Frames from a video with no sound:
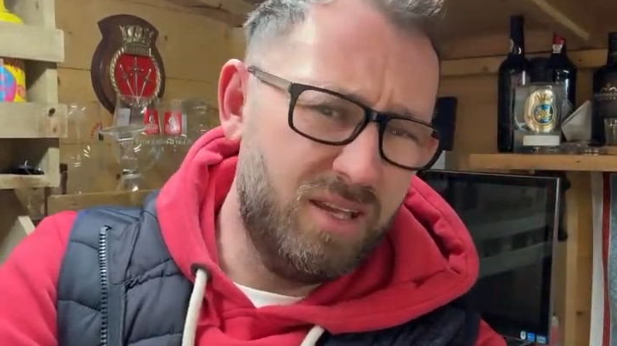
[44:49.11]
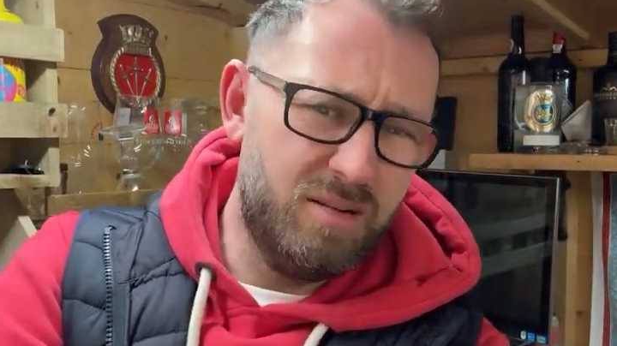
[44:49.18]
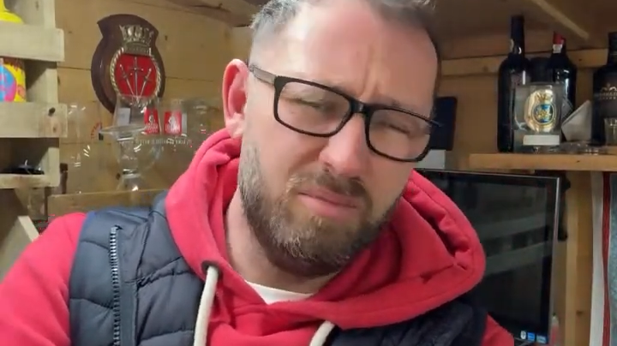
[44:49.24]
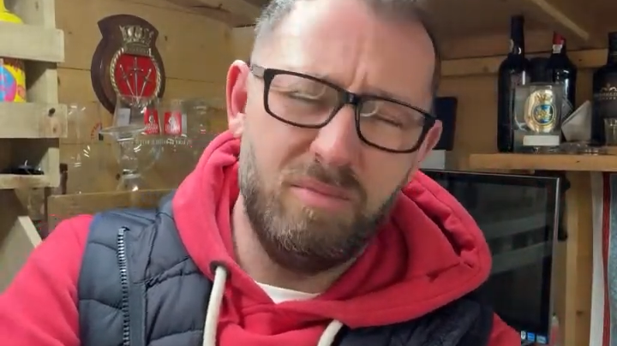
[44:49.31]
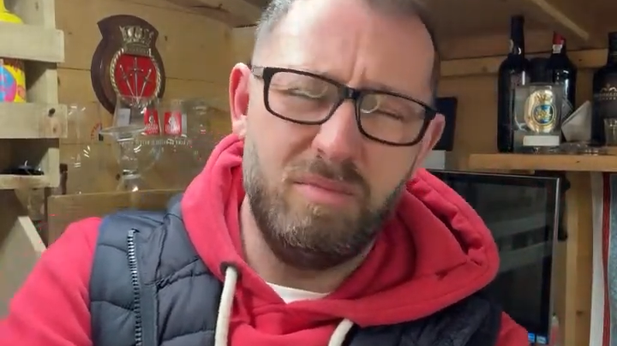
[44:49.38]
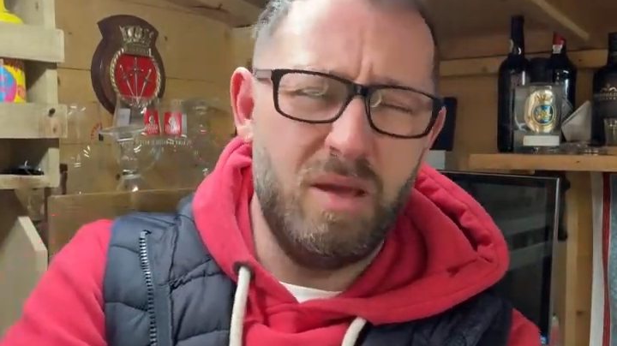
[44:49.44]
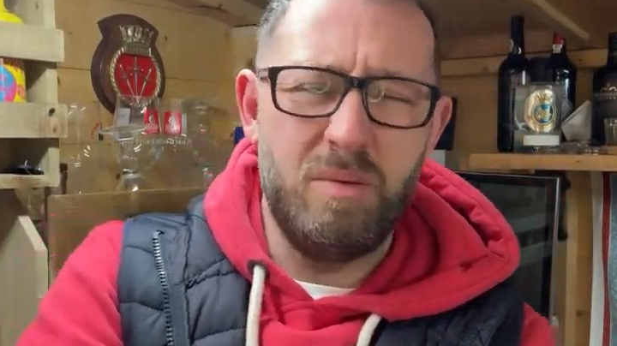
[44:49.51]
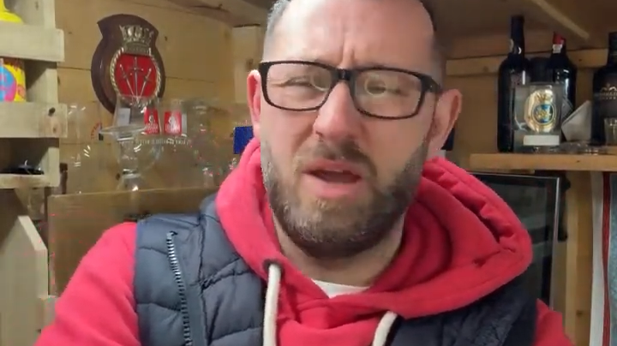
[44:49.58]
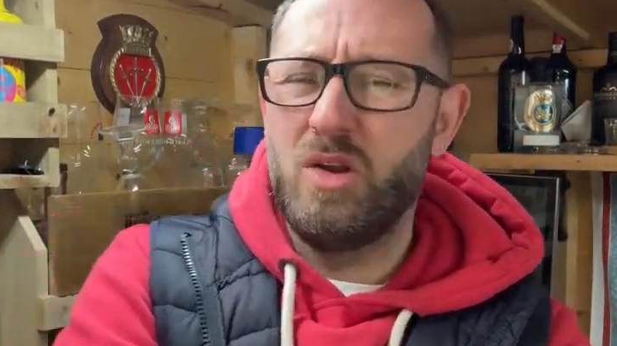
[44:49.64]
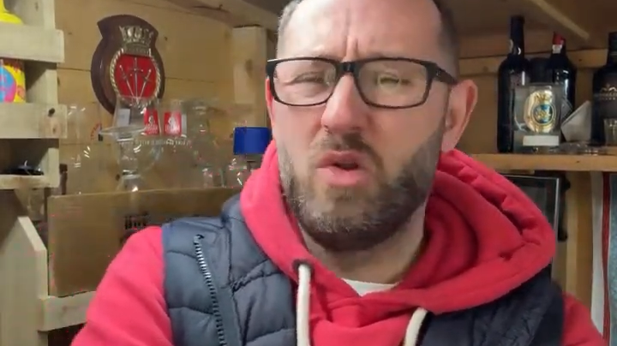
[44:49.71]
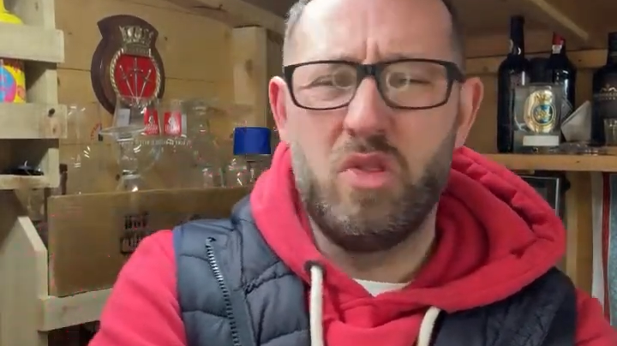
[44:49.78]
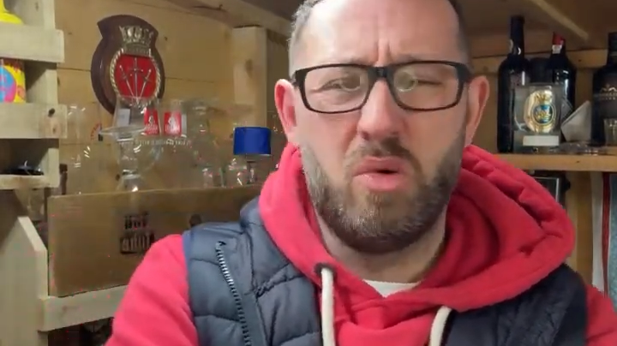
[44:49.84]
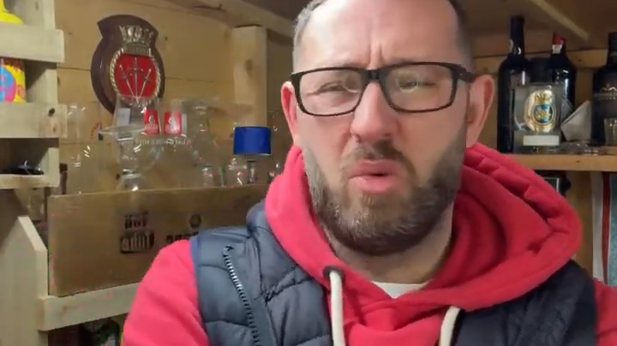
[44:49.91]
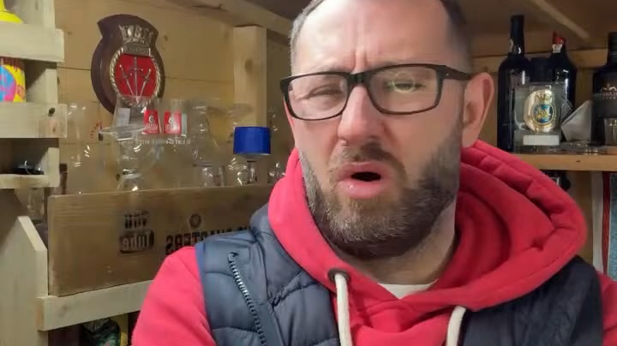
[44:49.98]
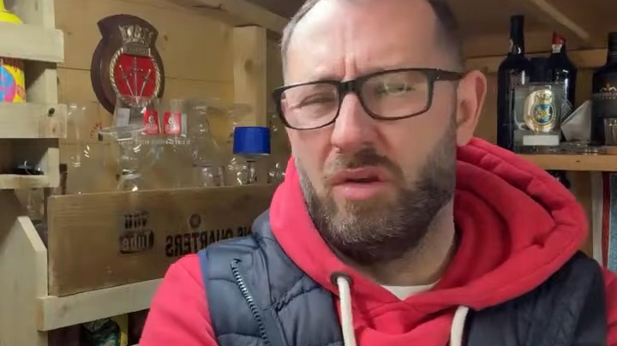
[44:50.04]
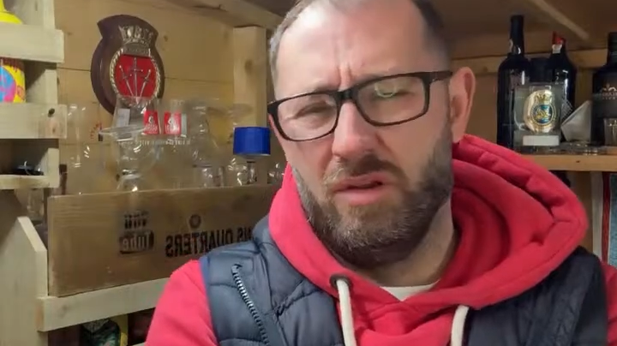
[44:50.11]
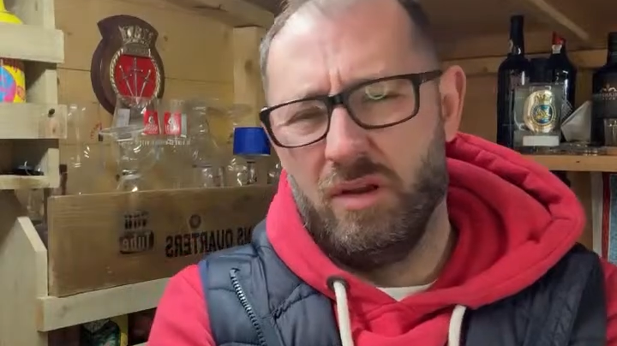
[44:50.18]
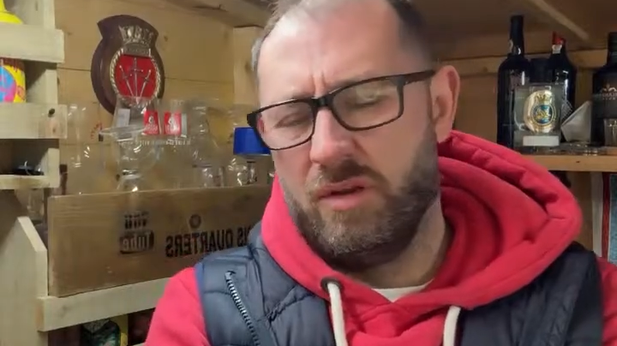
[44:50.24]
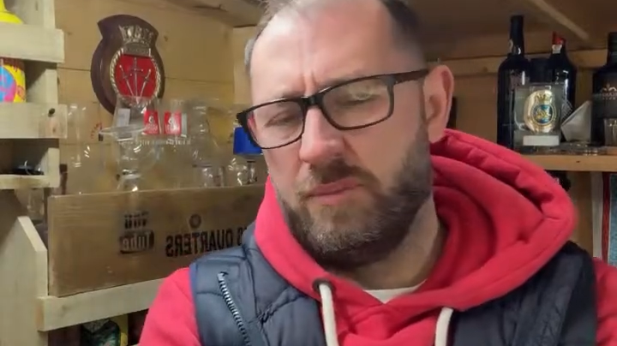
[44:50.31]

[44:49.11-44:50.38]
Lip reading: and maybe another one.